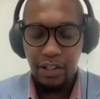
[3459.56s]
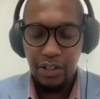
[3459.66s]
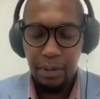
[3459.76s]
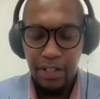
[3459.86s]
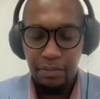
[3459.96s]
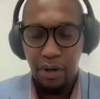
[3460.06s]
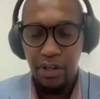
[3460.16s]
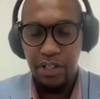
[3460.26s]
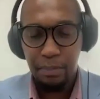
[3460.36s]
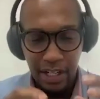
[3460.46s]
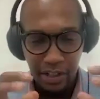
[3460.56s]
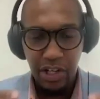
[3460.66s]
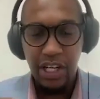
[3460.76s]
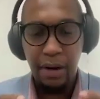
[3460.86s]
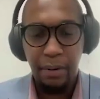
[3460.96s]
electricity pricing policy, but it's
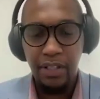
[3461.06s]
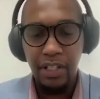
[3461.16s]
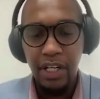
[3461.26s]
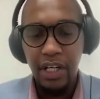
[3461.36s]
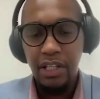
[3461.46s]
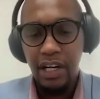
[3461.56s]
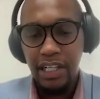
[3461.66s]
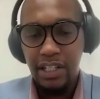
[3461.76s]
really about the